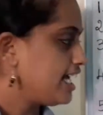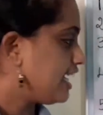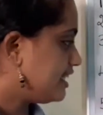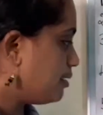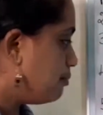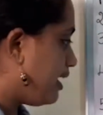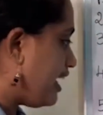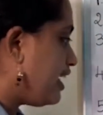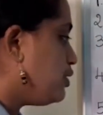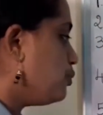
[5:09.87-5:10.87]
the
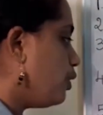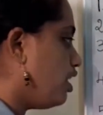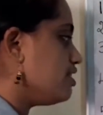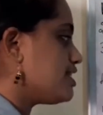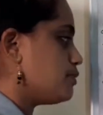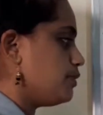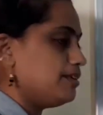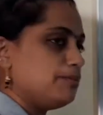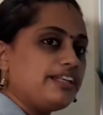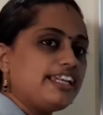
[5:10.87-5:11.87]
main words
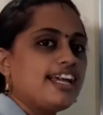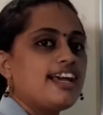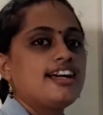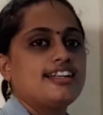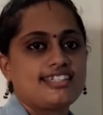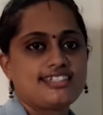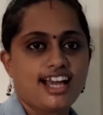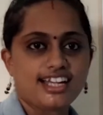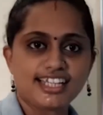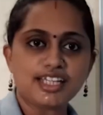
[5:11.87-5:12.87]
will be
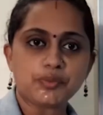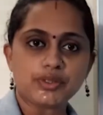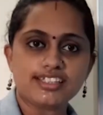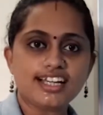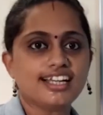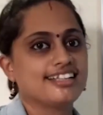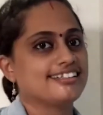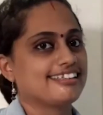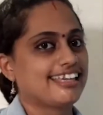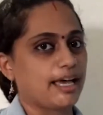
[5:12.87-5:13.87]
starting with the
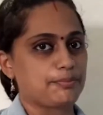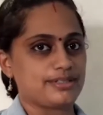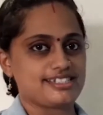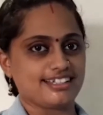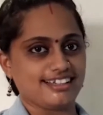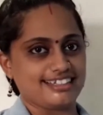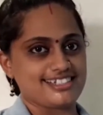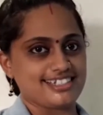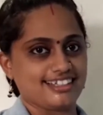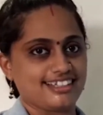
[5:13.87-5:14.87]
capital
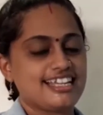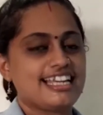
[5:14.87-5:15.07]
letter.